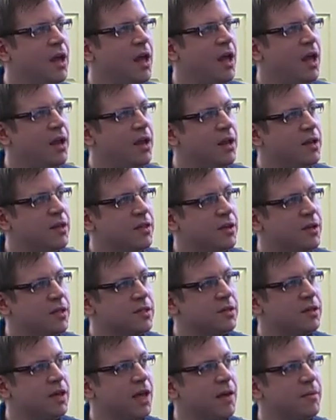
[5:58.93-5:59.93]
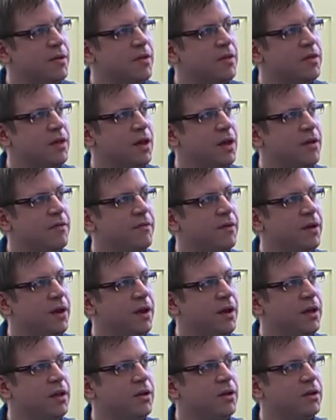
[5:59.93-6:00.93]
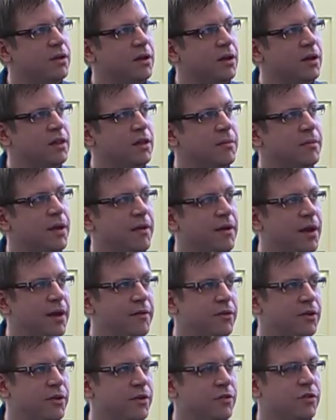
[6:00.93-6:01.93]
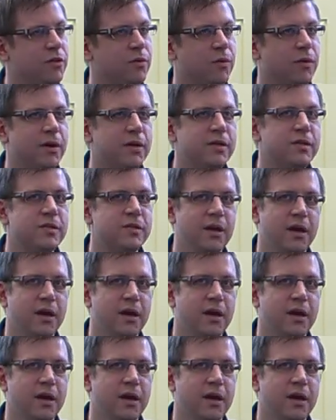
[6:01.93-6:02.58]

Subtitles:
And solid-state chemists have, a lot of them have turned towards